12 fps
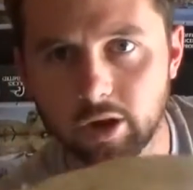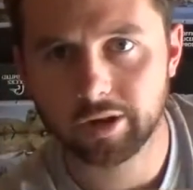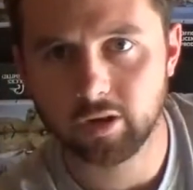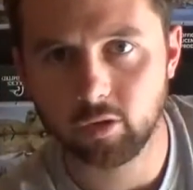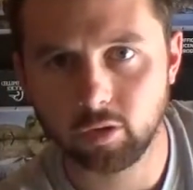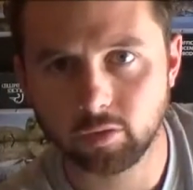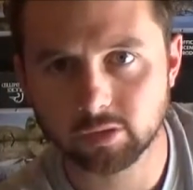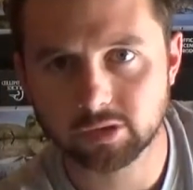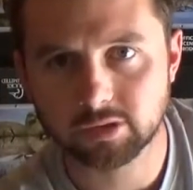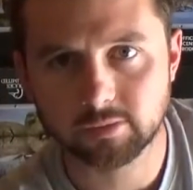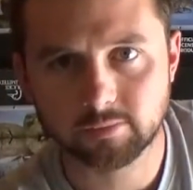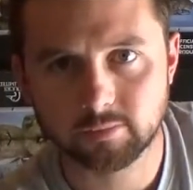kill
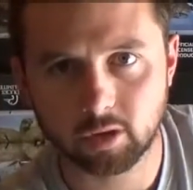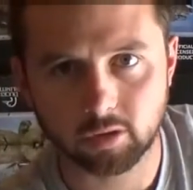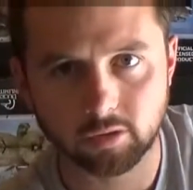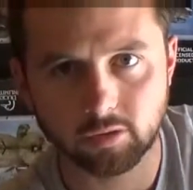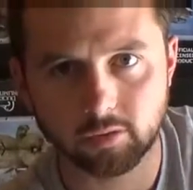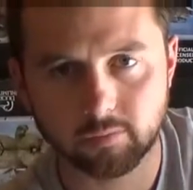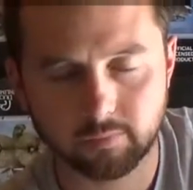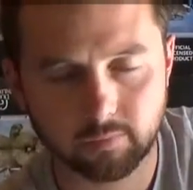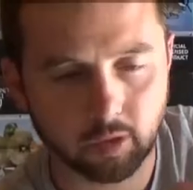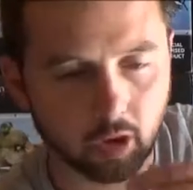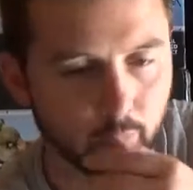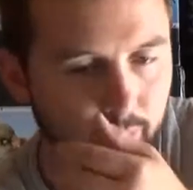holes, our little
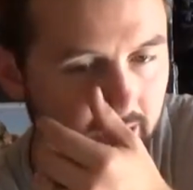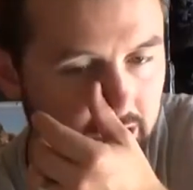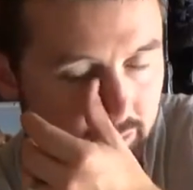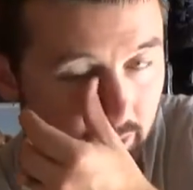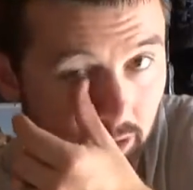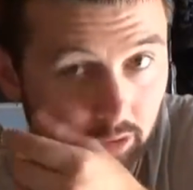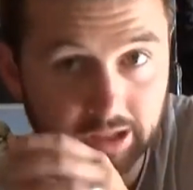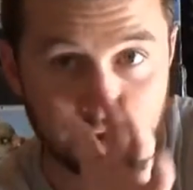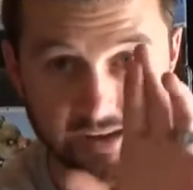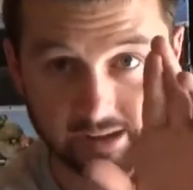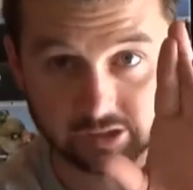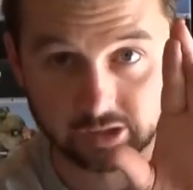openings, our little
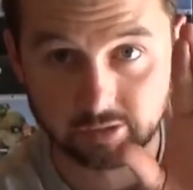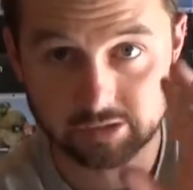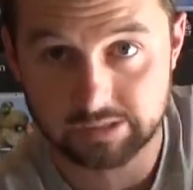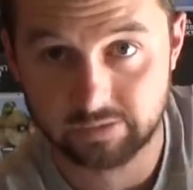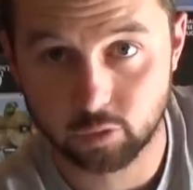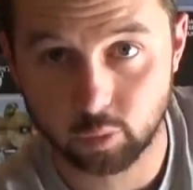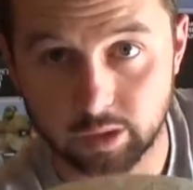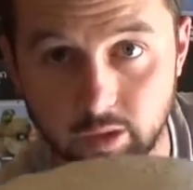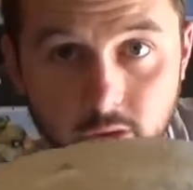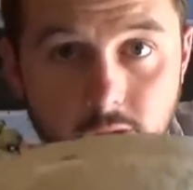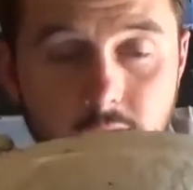landing zones, if you will,